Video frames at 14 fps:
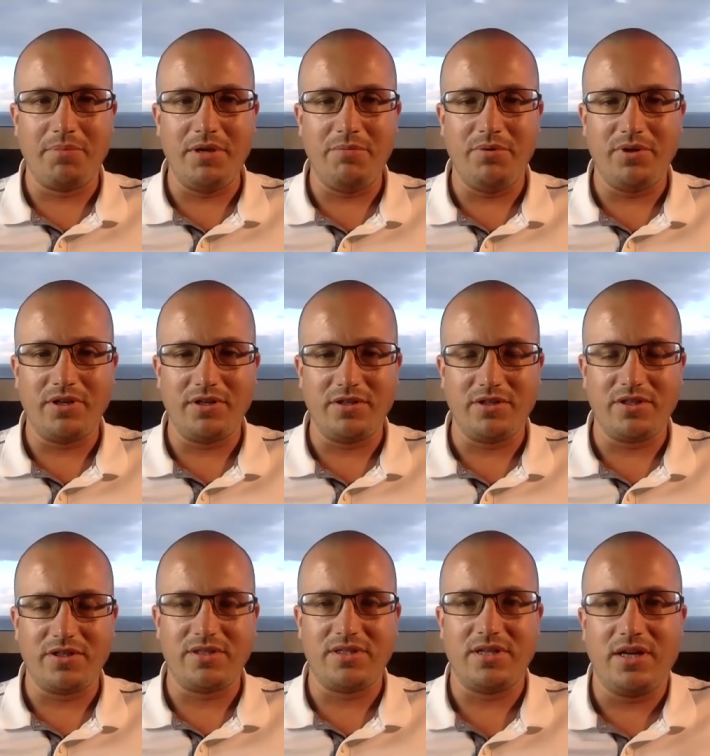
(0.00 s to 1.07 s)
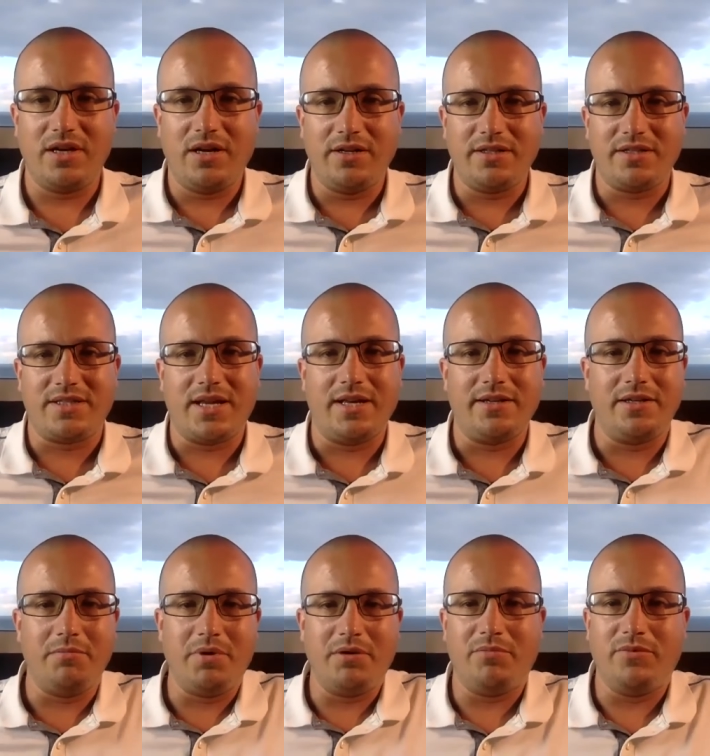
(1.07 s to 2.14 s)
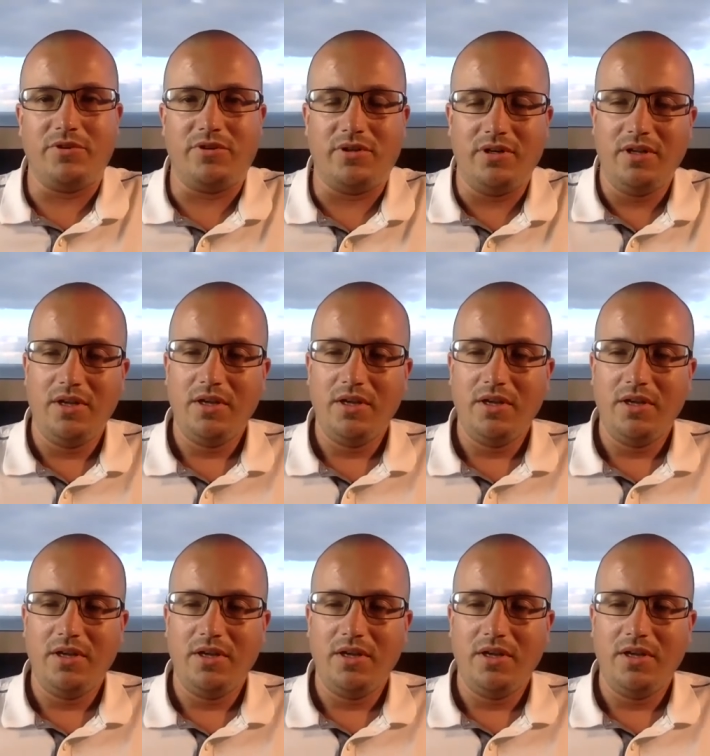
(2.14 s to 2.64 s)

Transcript: people can just understand it a bit more.